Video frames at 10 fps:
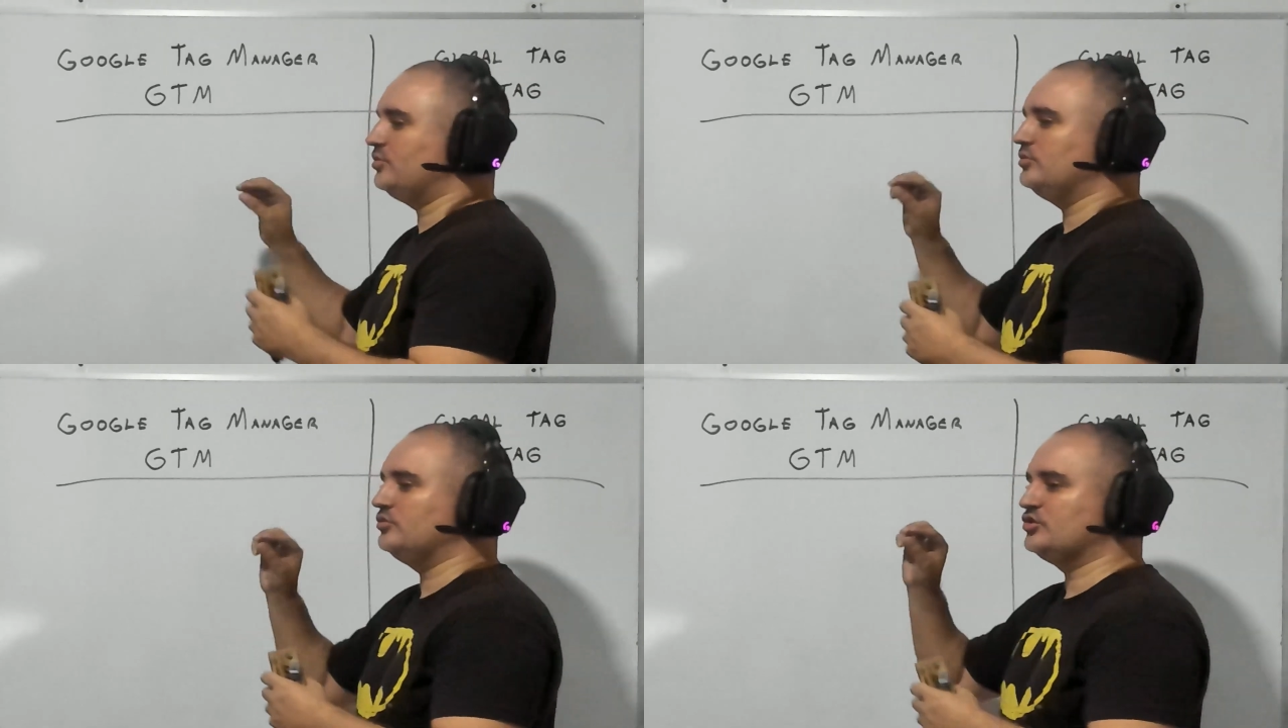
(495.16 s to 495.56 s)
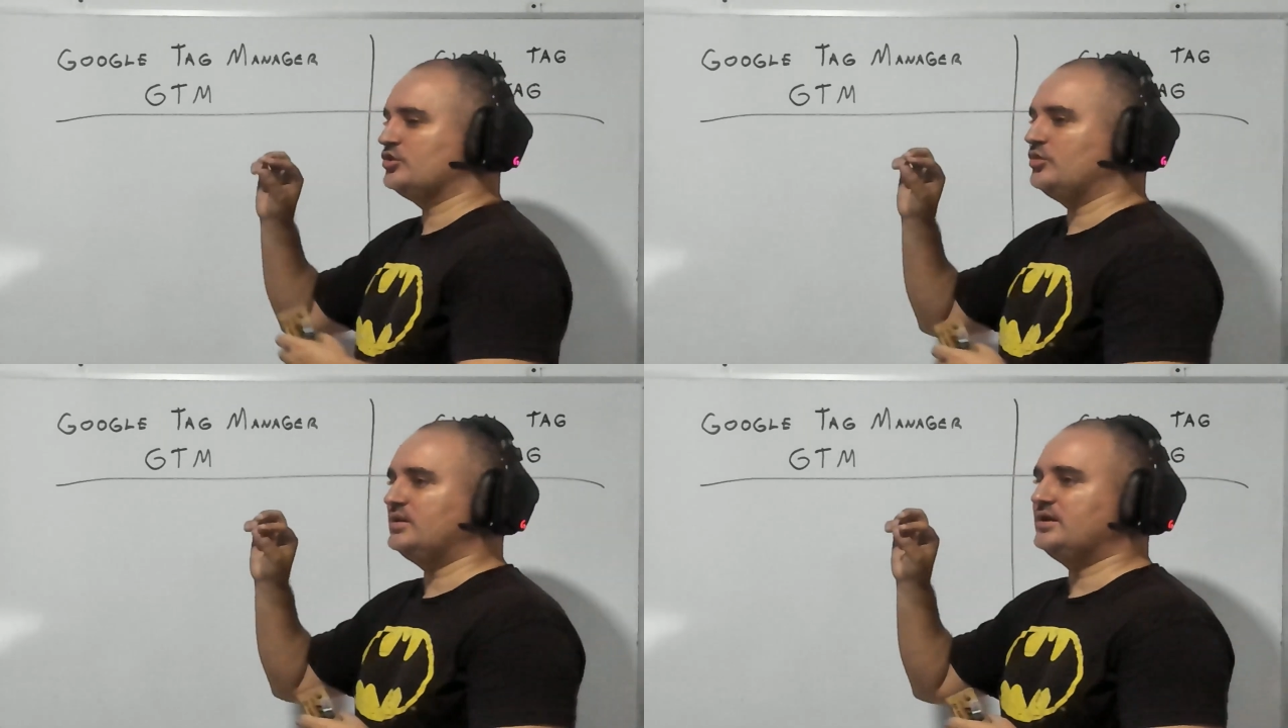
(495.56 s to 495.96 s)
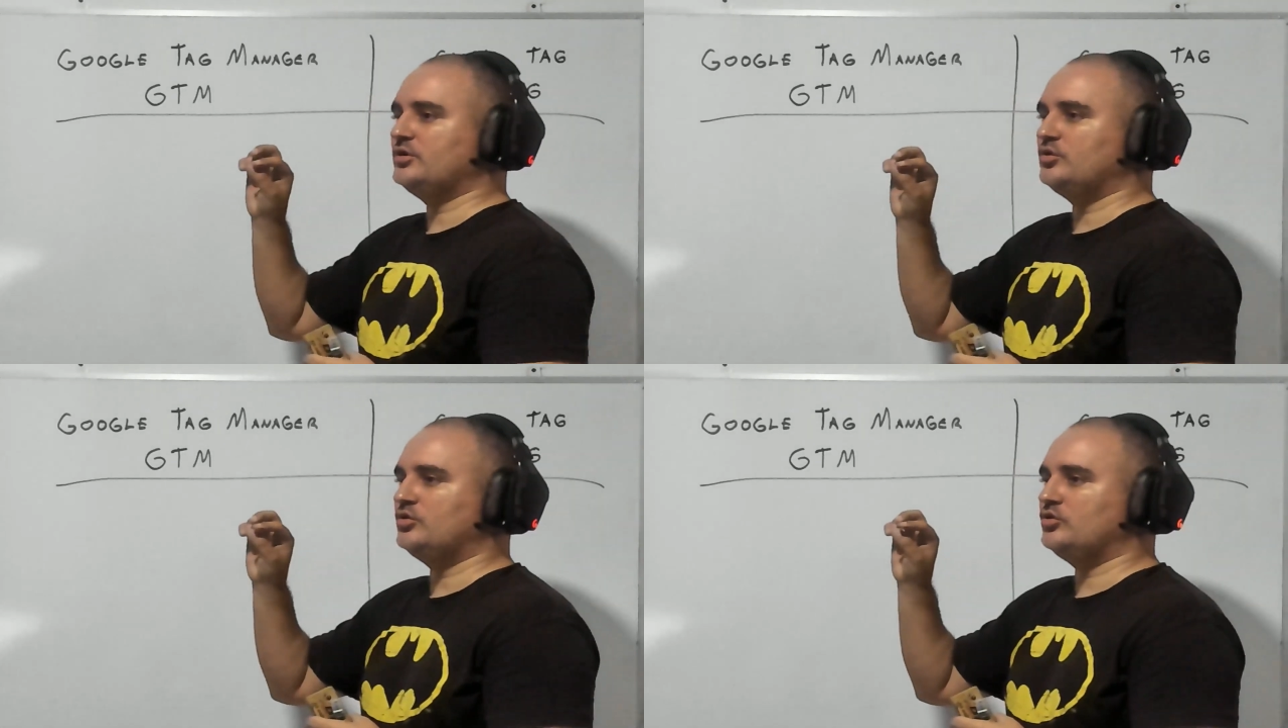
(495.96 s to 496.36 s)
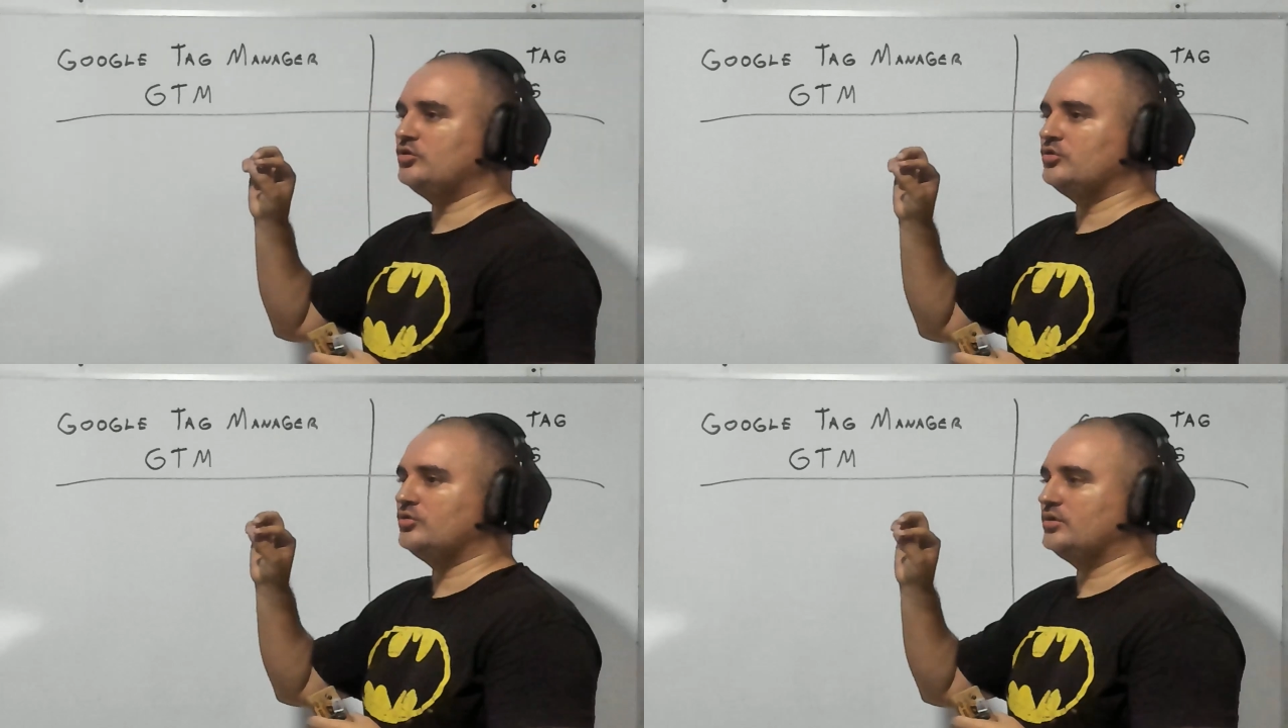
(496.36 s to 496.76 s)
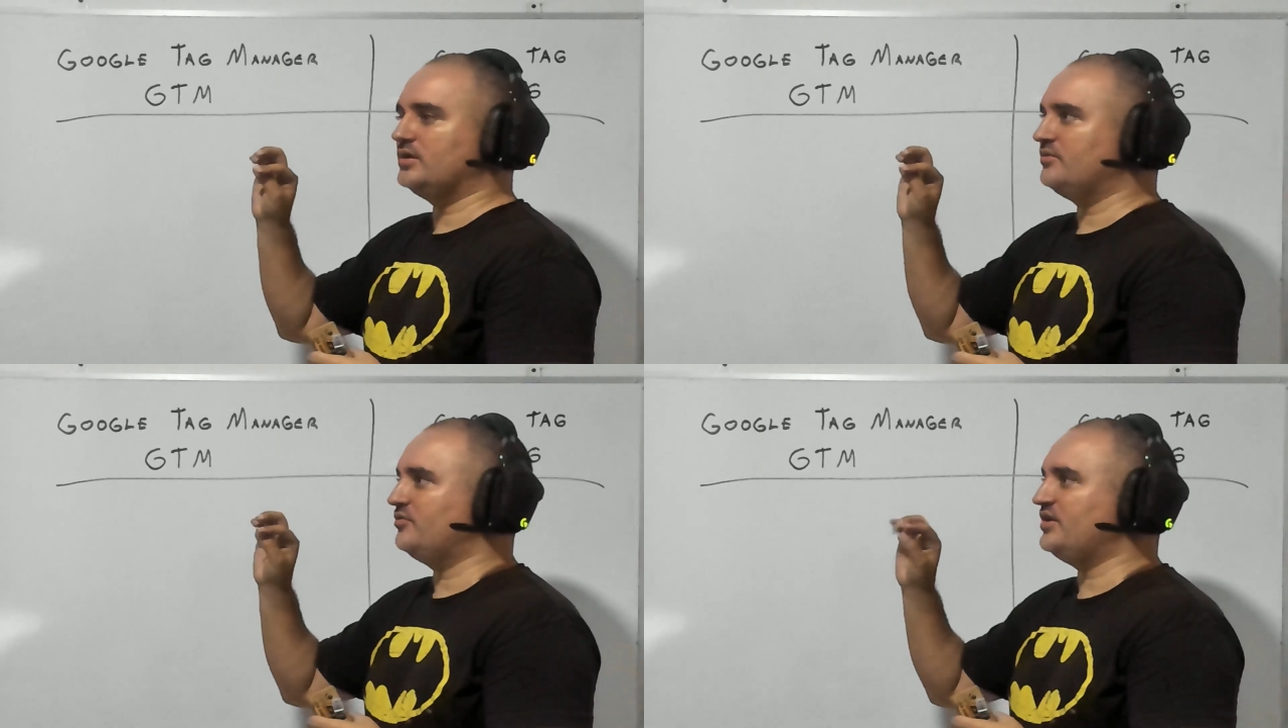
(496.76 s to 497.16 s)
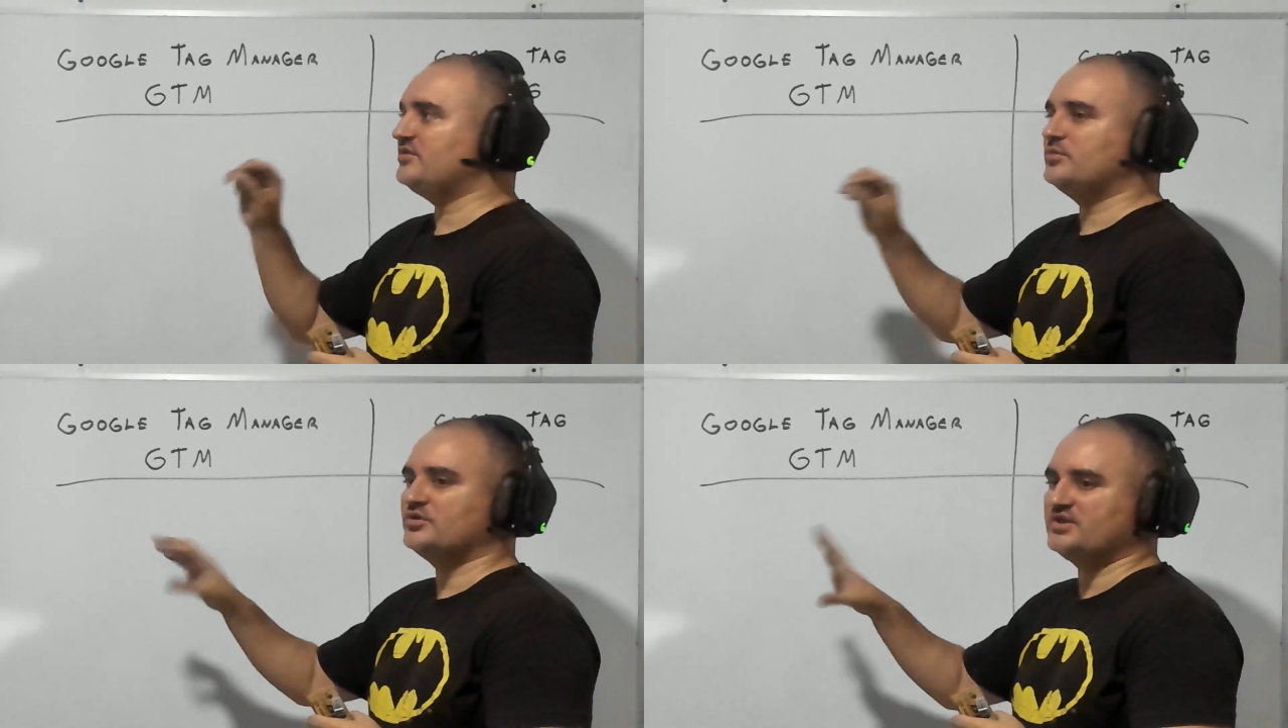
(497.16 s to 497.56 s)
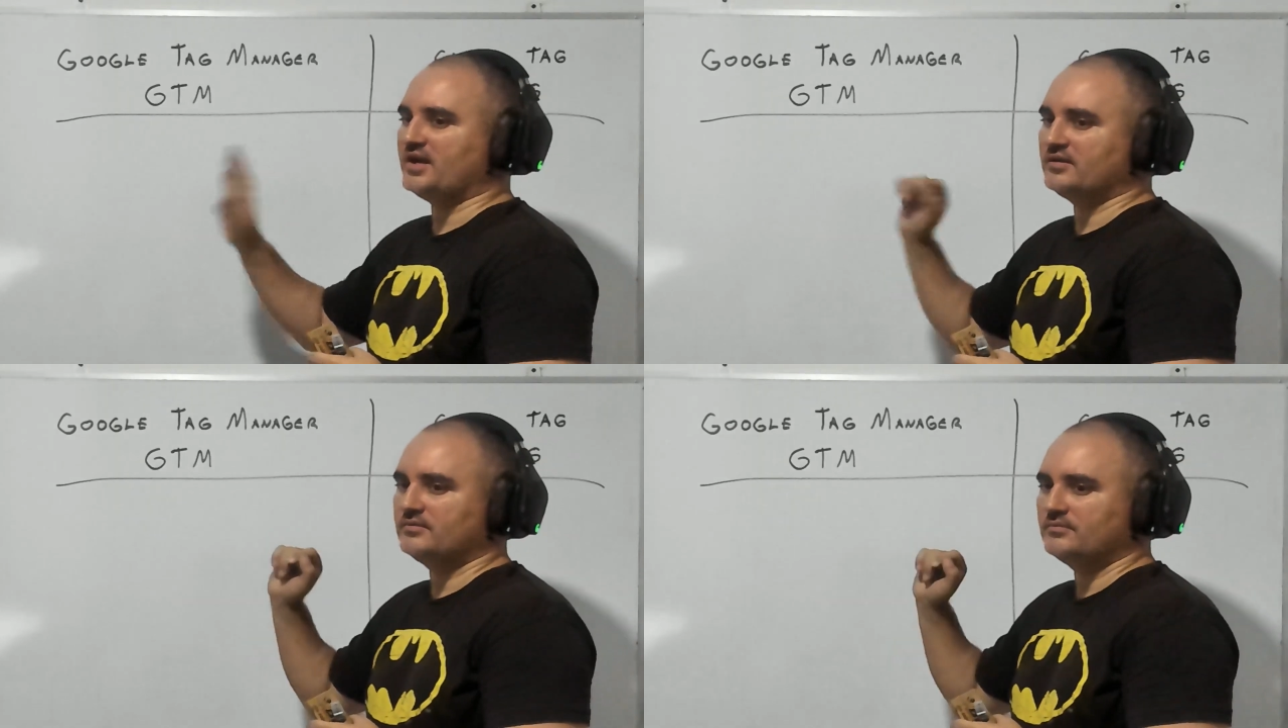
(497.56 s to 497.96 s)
will show a little Facebook chat